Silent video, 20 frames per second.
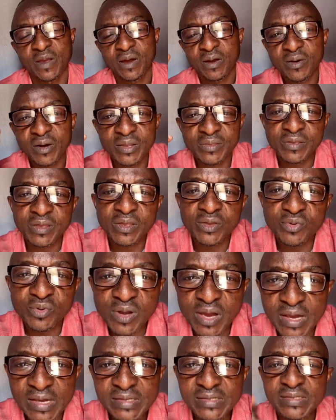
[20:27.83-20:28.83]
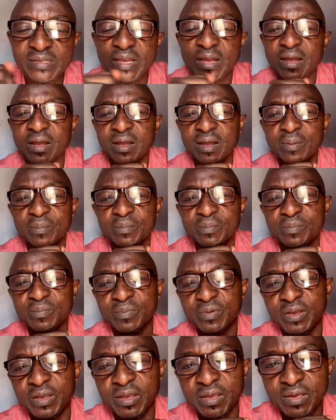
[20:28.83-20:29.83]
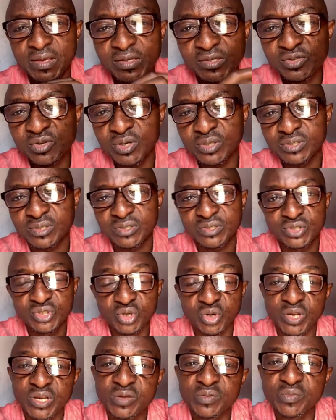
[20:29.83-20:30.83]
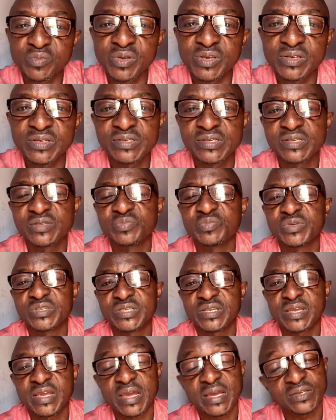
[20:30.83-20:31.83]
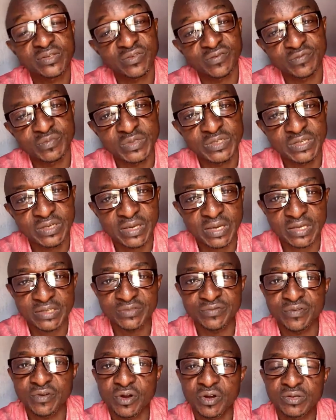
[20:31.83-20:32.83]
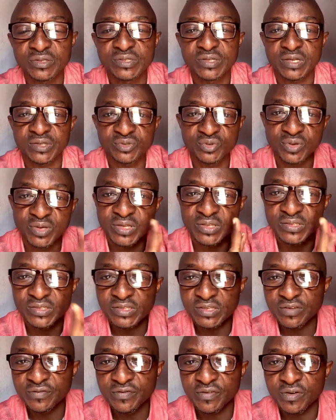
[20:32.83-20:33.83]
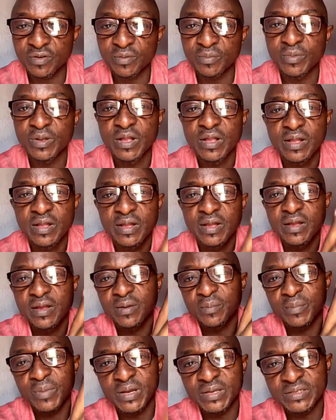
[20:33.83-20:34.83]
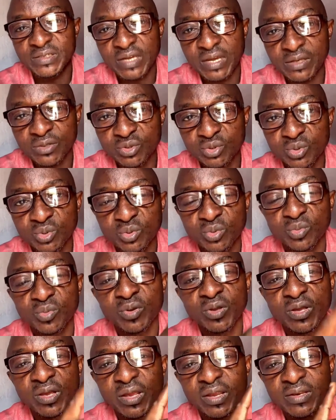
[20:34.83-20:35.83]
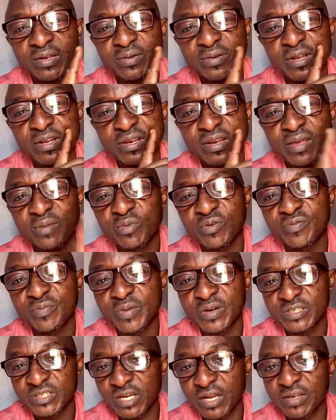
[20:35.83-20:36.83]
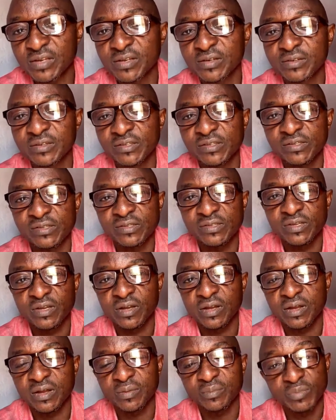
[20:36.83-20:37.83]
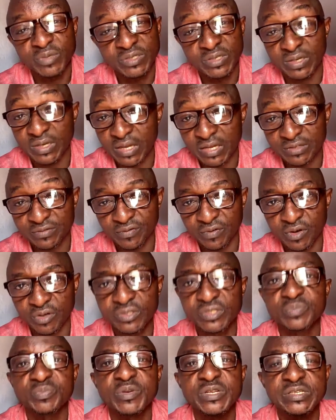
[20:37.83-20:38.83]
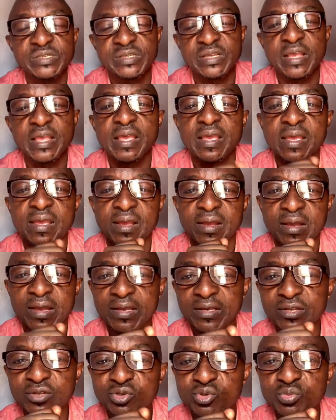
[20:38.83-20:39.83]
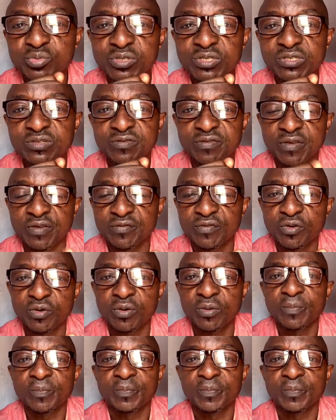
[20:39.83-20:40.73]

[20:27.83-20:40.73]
All right, thank you guys. In case you're just joining me, this is Mr. Kaz of Mr. Kaz Vlogs. As you can see from my title, and the name of my channel is Mr. Kaz Vlogs. Please kindly do me this favor,